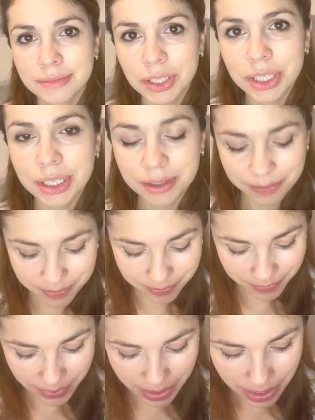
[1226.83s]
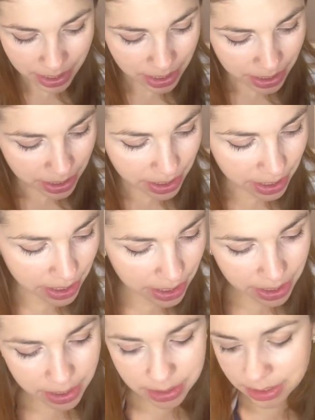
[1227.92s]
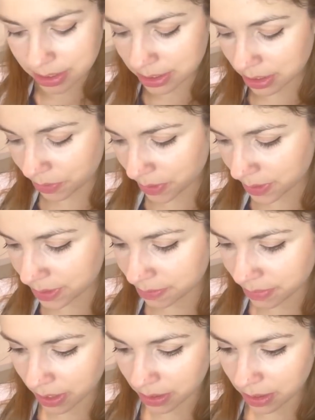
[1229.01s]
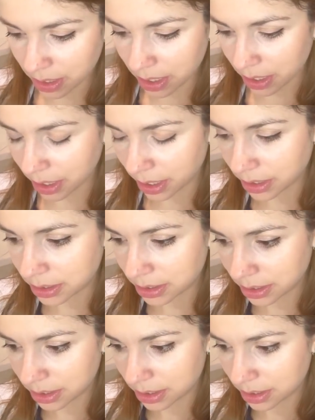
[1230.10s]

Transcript: Good. And let's see, where's my light?